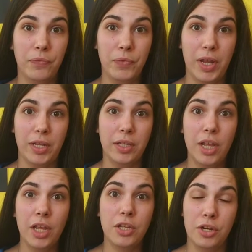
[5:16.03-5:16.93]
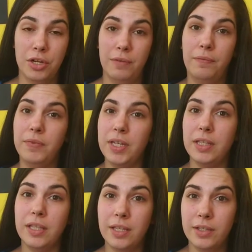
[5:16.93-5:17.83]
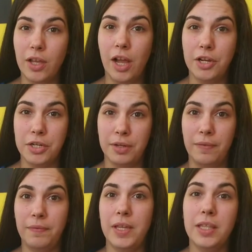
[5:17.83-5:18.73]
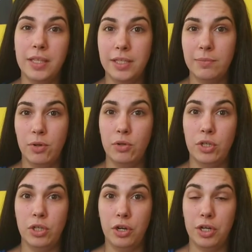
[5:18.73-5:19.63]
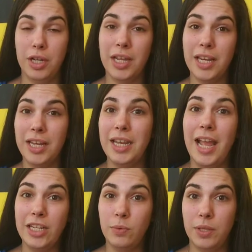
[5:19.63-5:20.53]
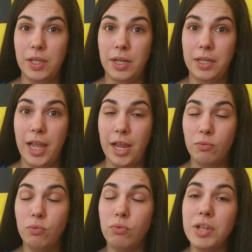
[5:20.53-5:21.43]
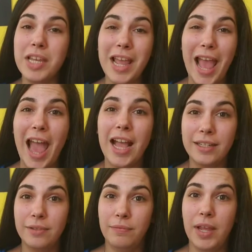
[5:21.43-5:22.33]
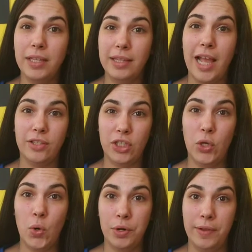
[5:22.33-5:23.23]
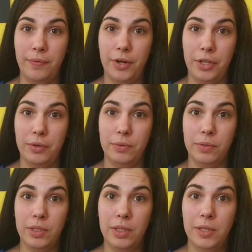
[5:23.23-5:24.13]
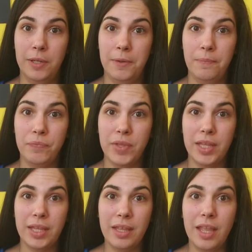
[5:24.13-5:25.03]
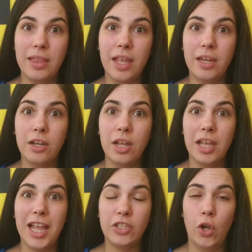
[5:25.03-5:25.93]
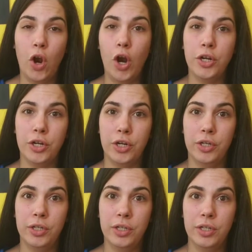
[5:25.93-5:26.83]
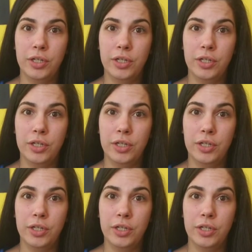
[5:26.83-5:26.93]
right? You're going to feed this thought, you're going to feed this emotion, you're going to connect with it again, reactivate that story for you, and then it's harder